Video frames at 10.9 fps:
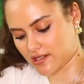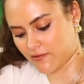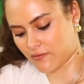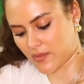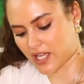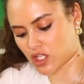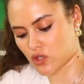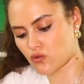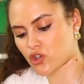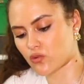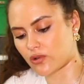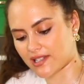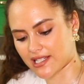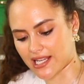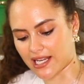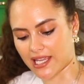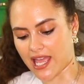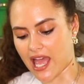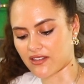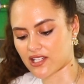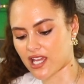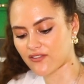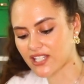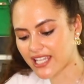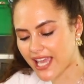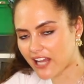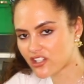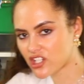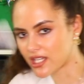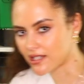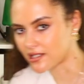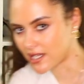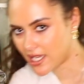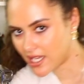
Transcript: of my usual skincare that I have decanted